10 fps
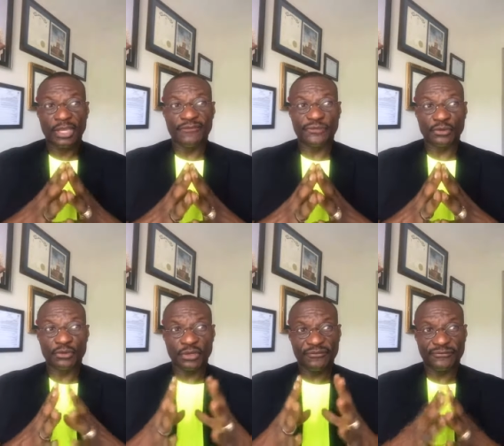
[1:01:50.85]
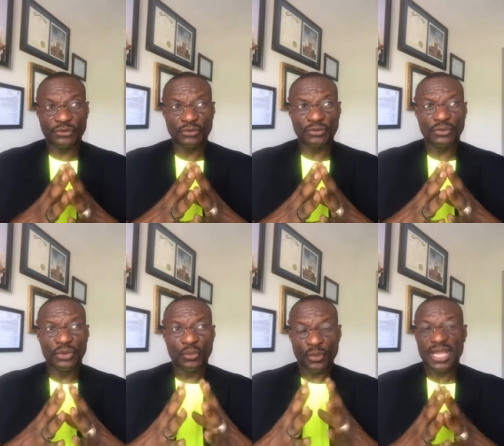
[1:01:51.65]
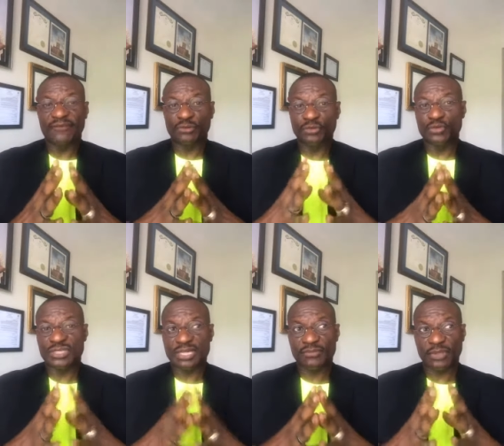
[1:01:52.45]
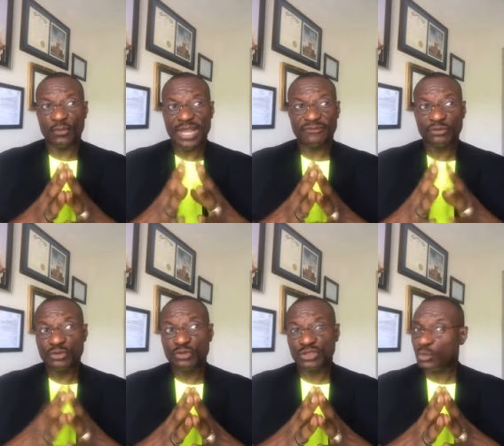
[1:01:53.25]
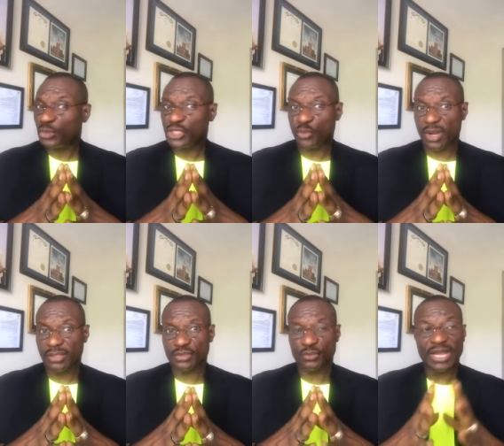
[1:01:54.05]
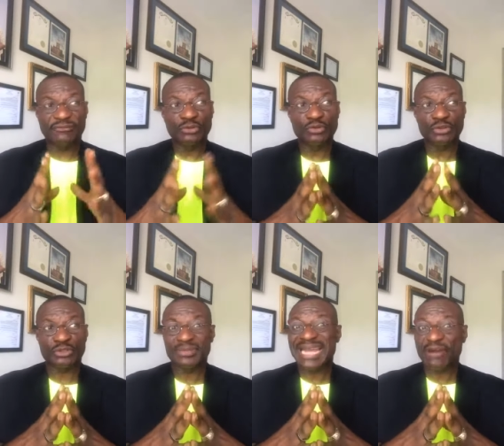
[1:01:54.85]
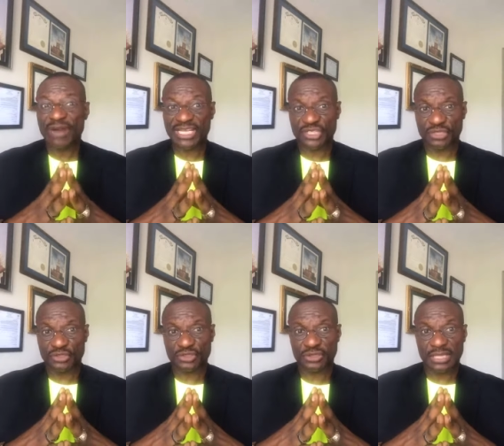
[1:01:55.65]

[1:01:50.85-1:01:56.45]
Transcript: if you, if you, we have to do something, we have to do some rituals, we have to do some directions.